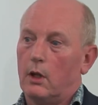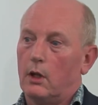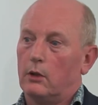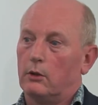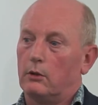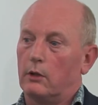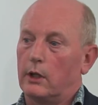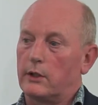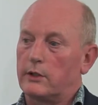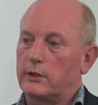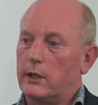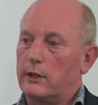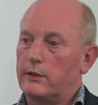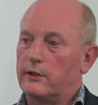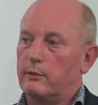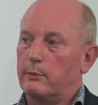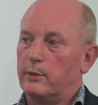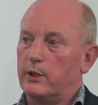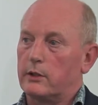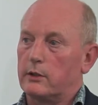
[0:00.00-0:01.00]
Done
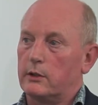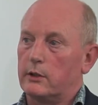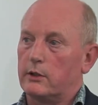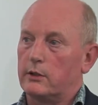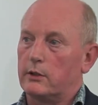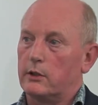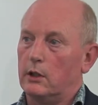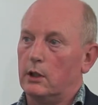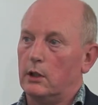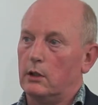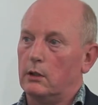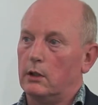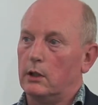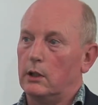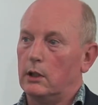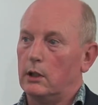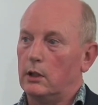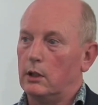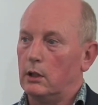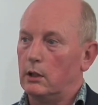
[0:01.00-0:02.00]
extensive business
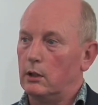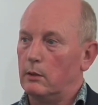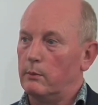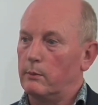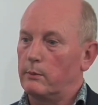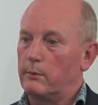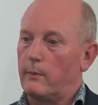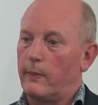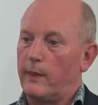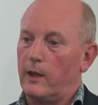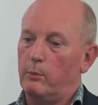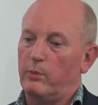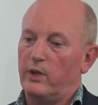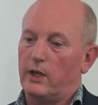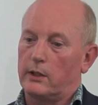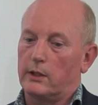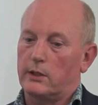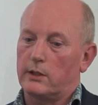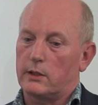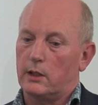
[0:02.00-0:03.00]
in
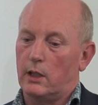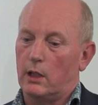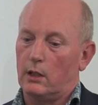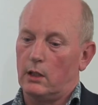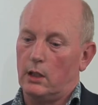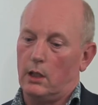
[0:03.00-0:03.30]
Pakistan,